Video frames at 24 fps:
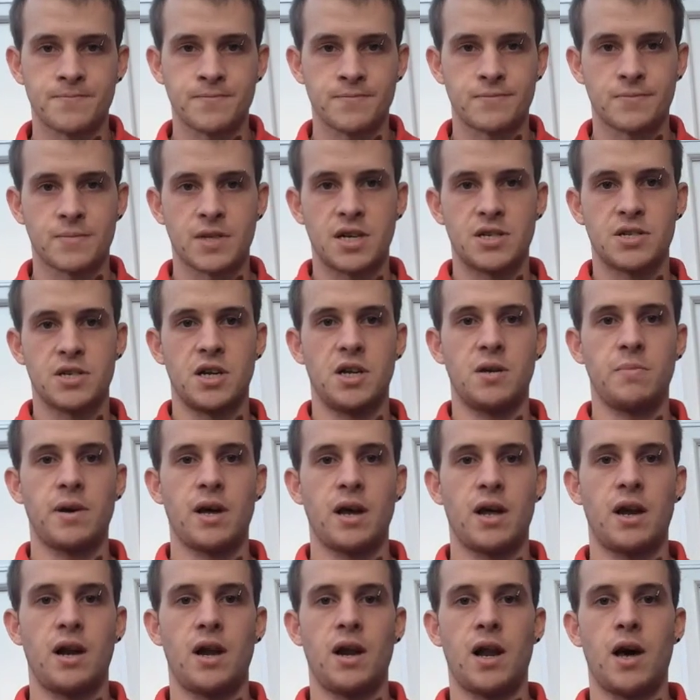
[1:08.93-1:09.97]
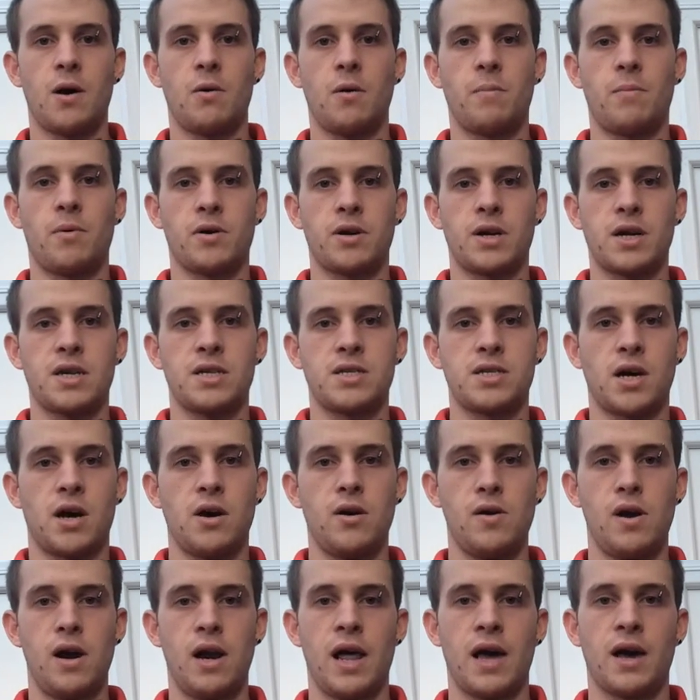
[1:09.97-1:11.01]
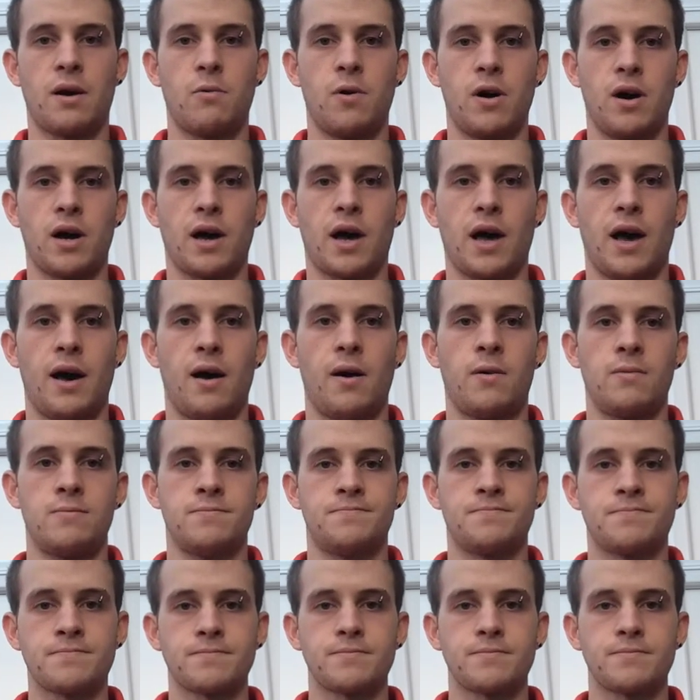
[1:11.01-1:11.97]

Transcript: It's going to be a lower body, so leg workout.